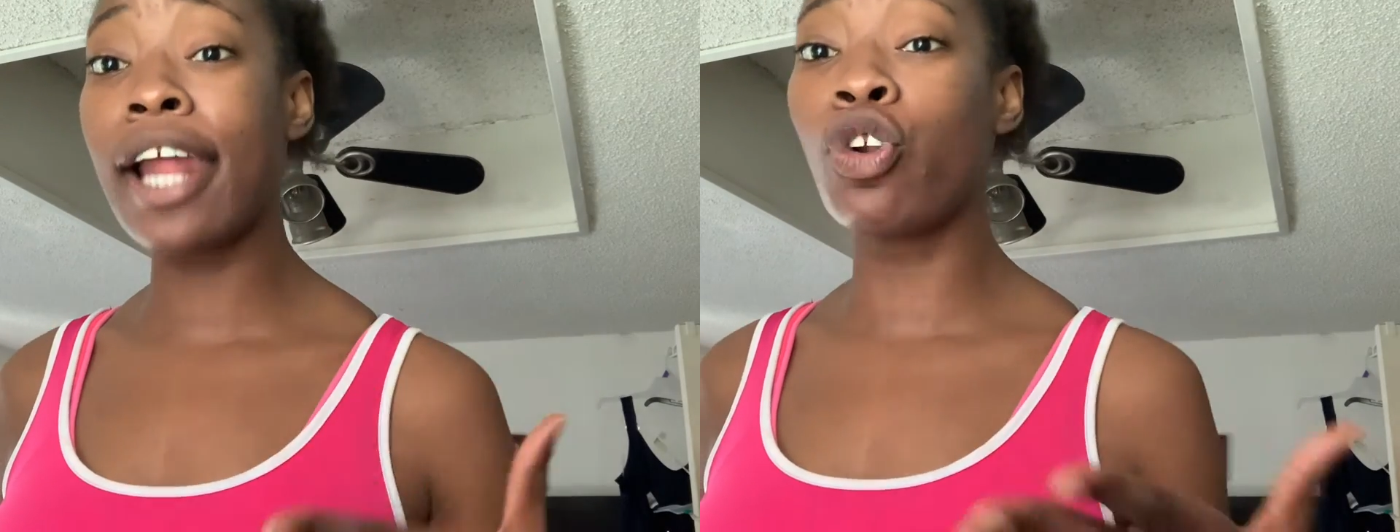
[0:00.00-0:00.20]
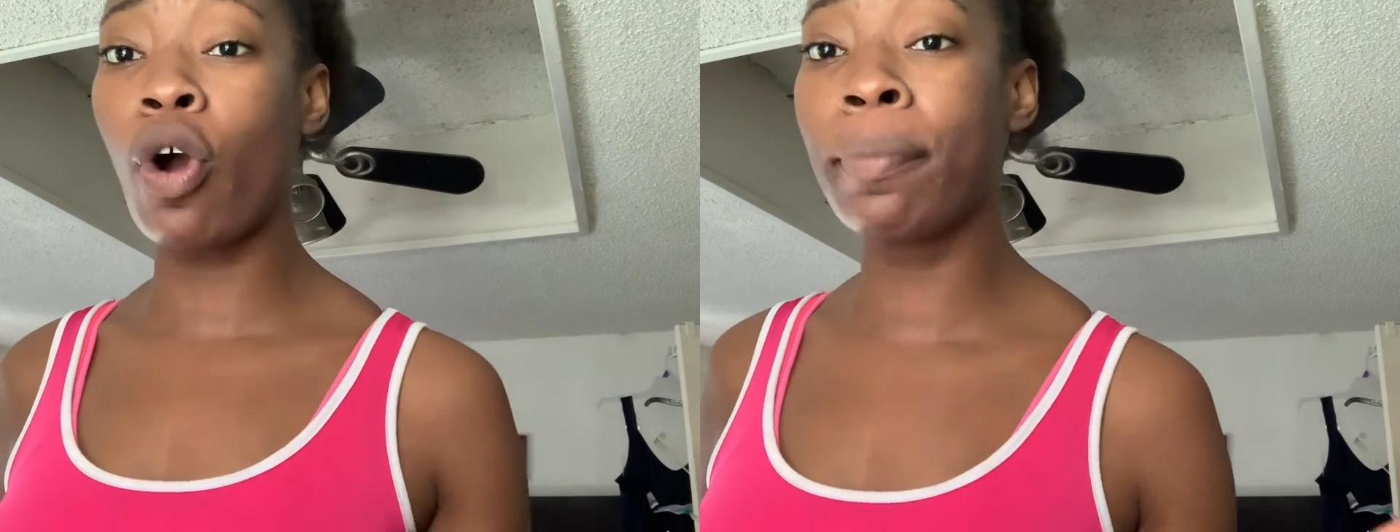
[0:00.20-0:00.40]

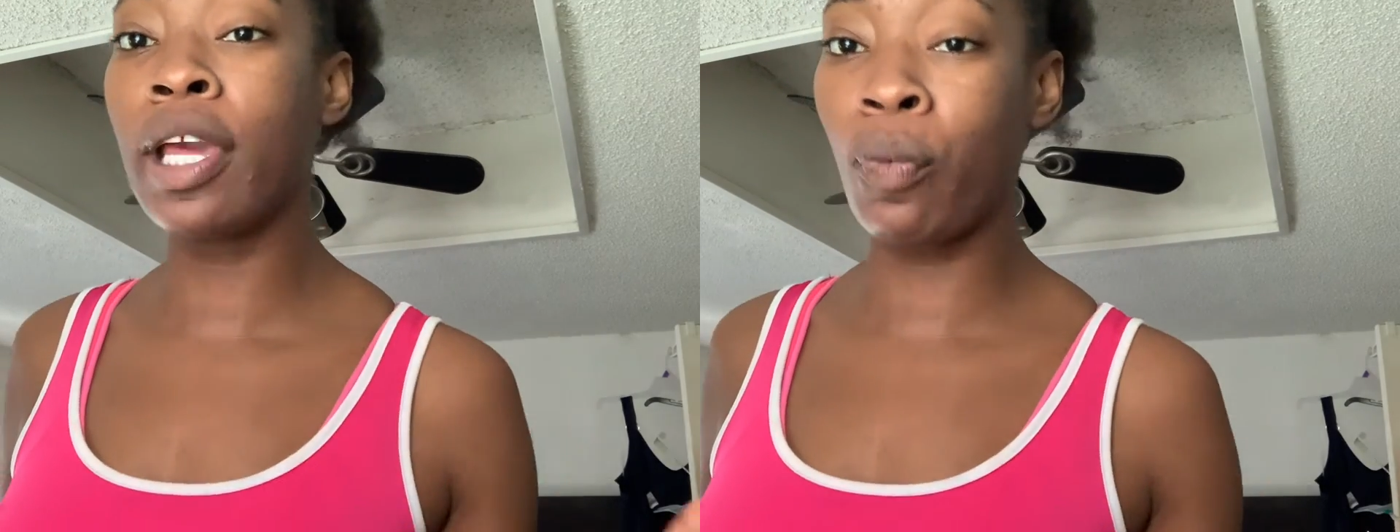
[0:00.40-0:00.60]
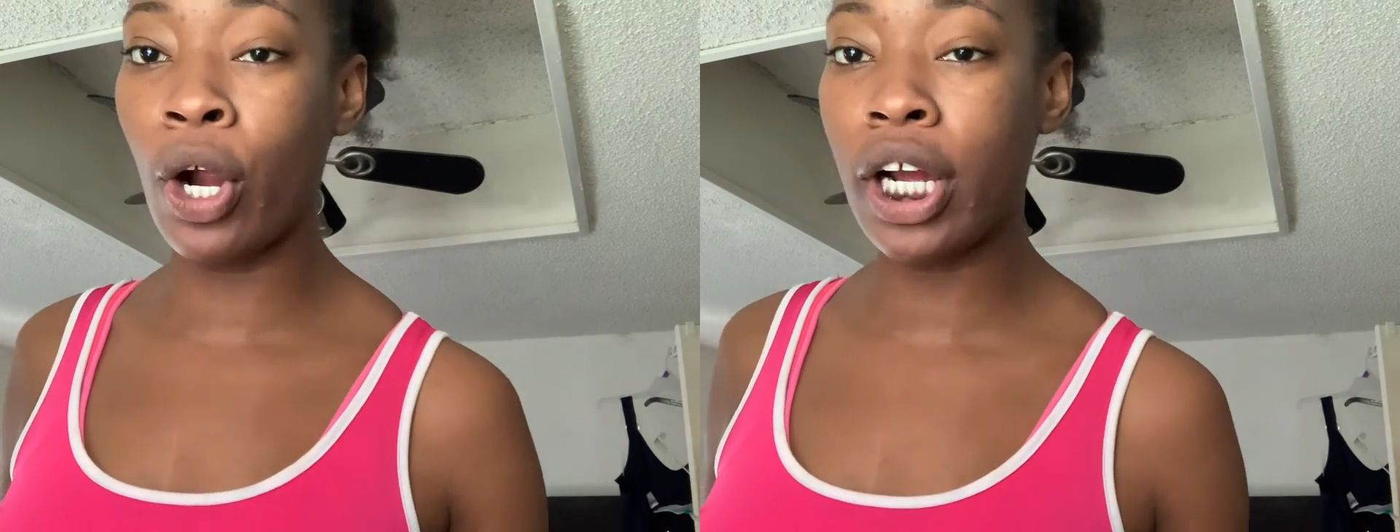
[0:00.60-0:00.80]
normally
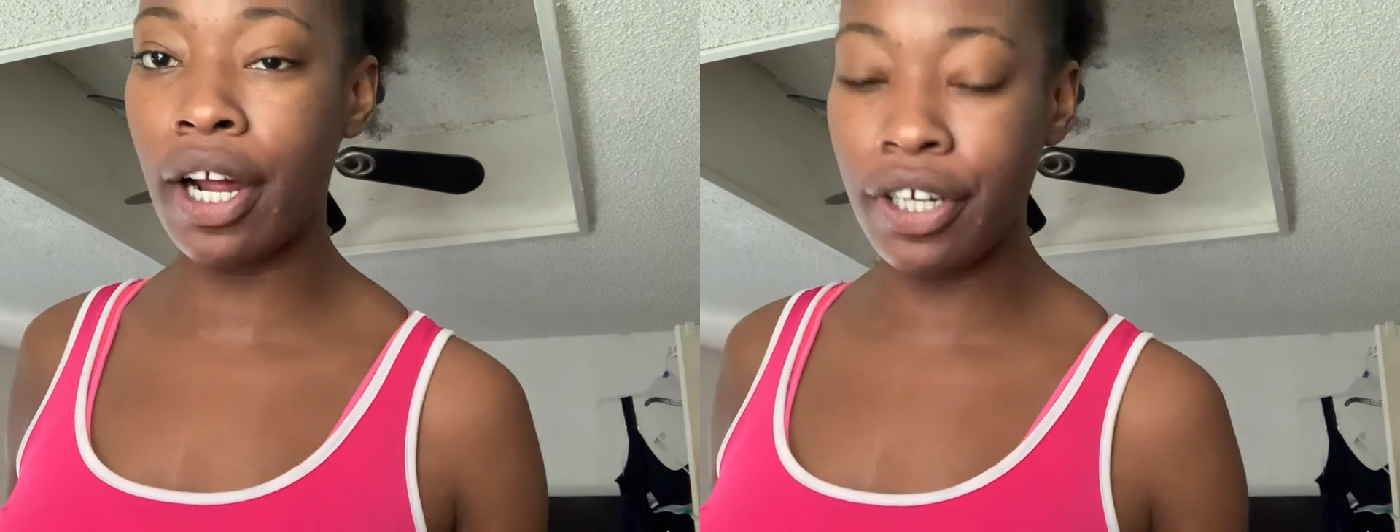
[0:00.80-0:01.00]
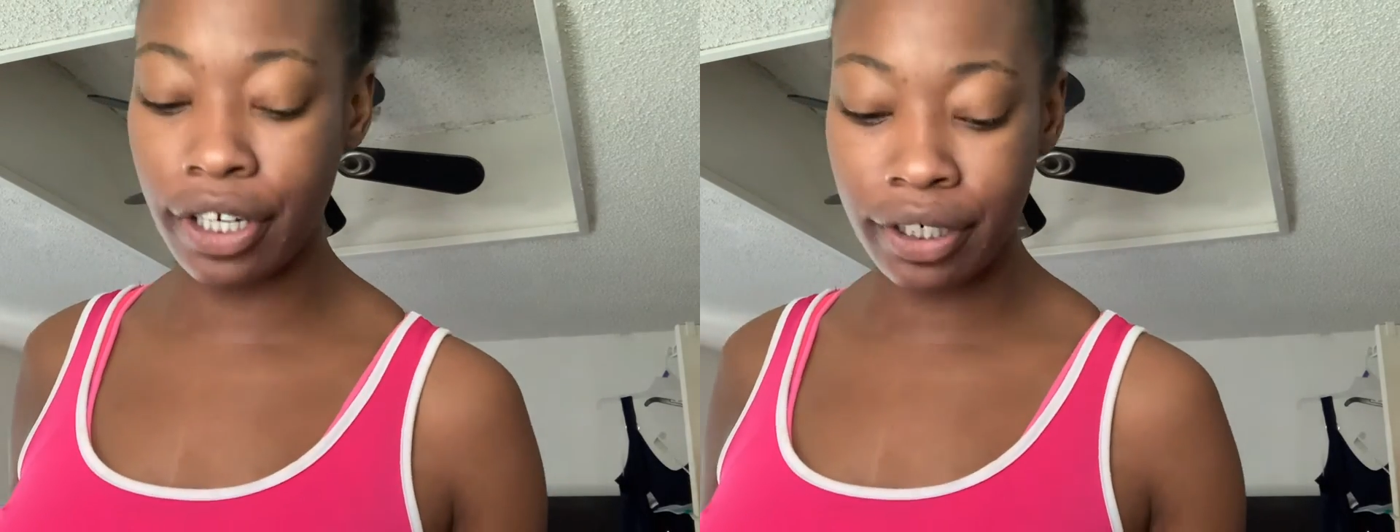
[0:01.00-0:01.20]
work
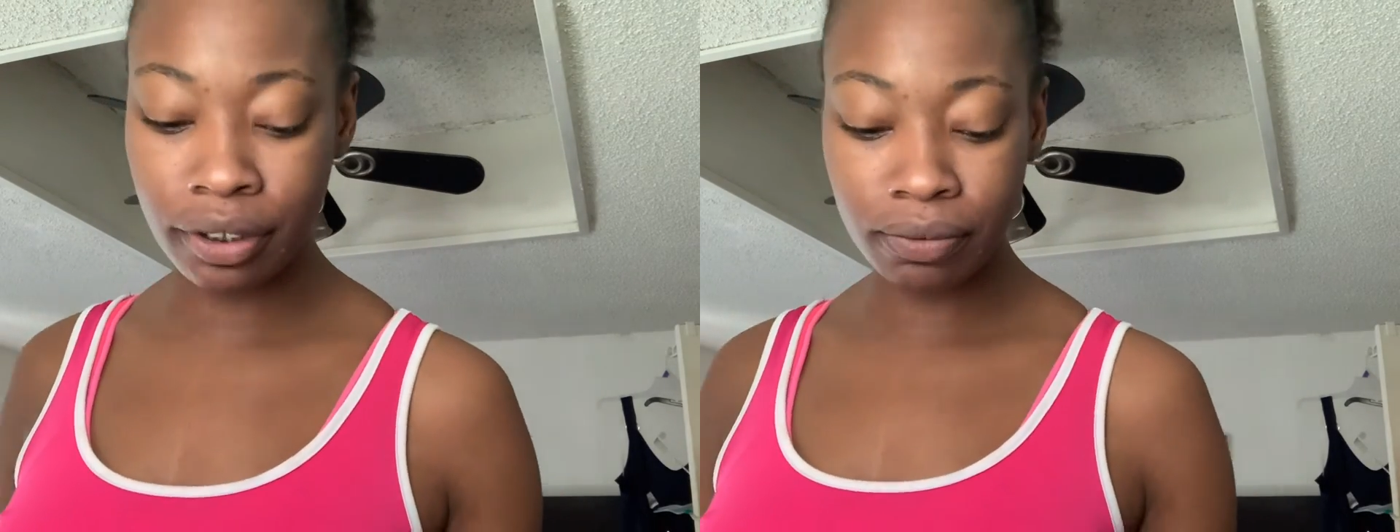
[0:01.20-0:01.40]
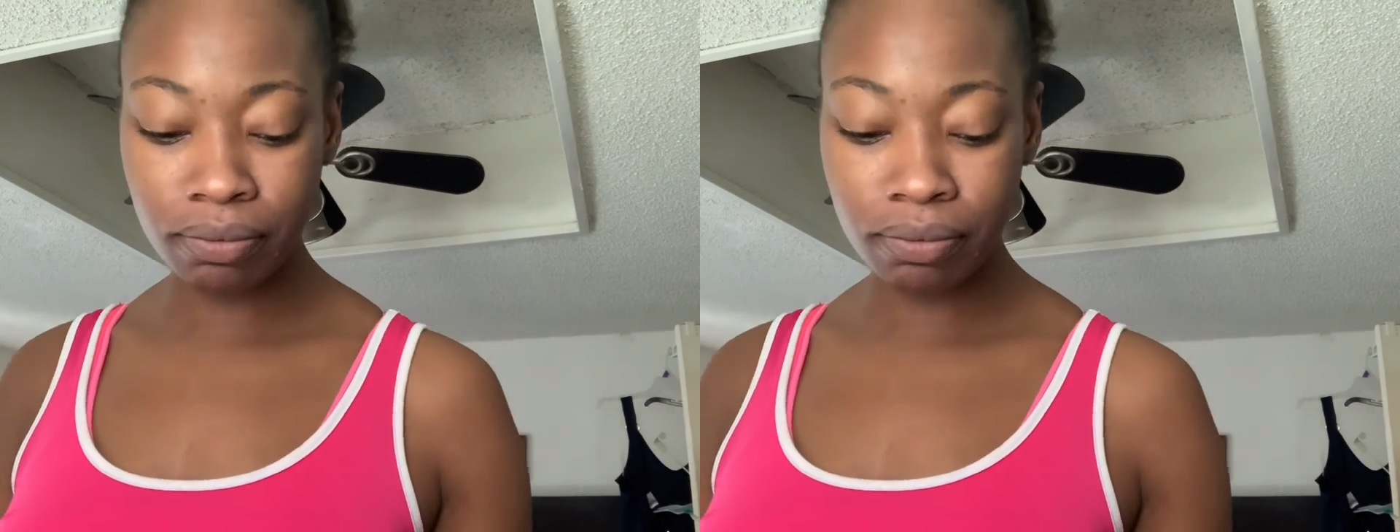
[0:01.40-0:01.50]
under,